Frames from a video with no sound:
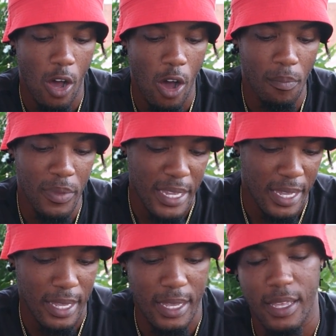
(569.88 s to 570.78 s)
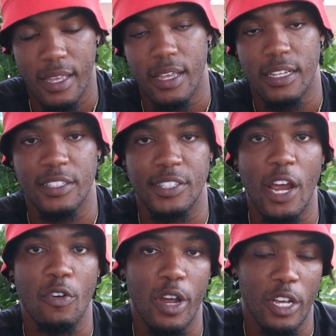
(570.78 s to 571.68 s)

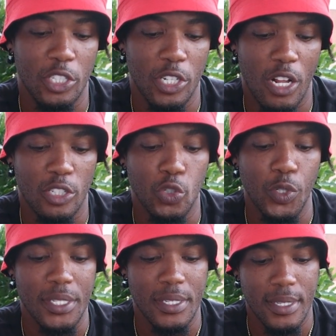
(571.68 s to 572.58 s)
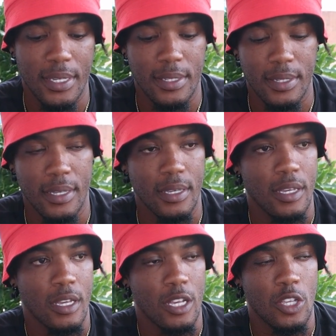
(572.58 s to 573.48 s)
omnidirectional 360.
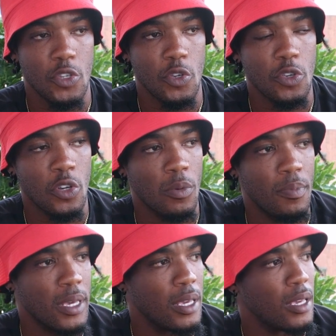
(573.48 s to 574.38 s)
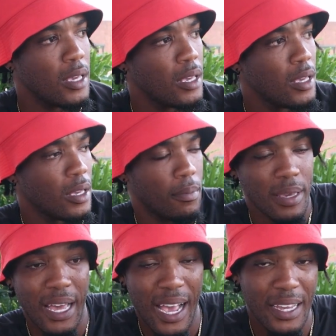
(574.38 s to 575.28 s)
So you could be
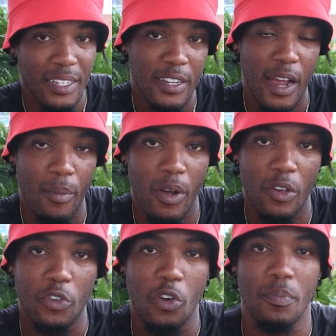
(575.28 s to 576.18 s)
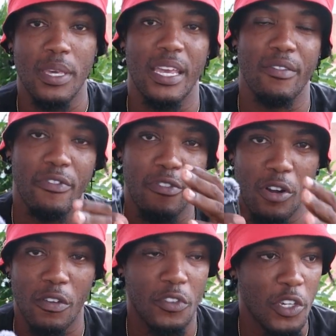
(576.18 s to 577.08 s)
behind the camera, you could be in
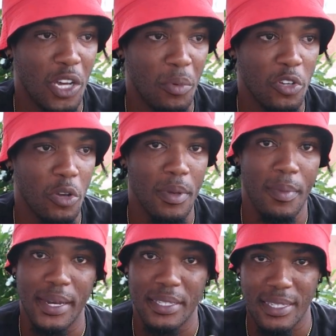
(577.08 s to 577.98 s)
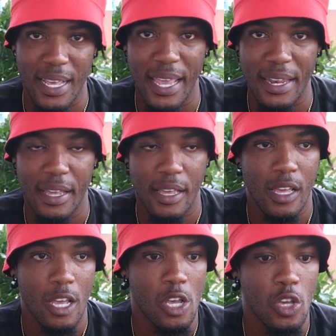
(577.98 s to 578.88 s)
front of the camera, you could be by the side.
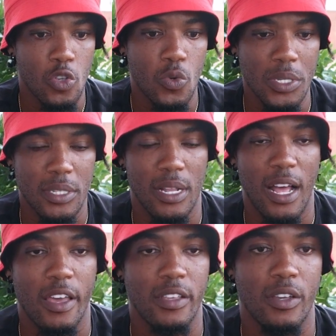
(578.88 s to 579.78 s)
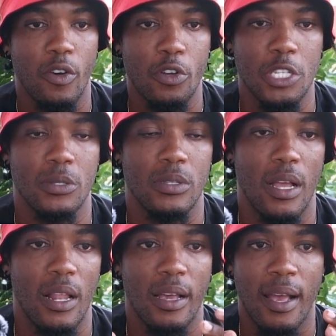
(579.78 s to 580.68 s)
You will still have
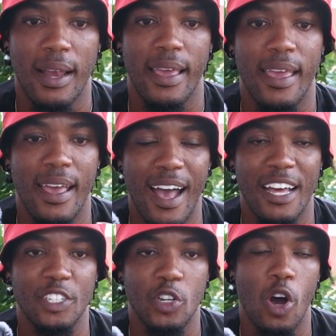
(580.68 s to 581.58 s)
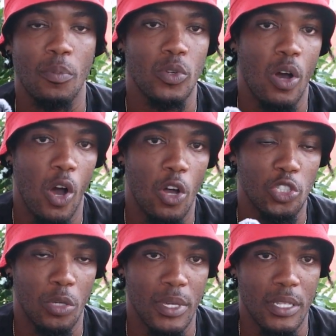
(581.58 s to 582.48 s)
crystal clear audio up to
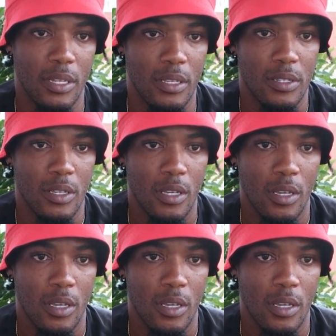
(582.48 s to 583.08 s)
100 meters.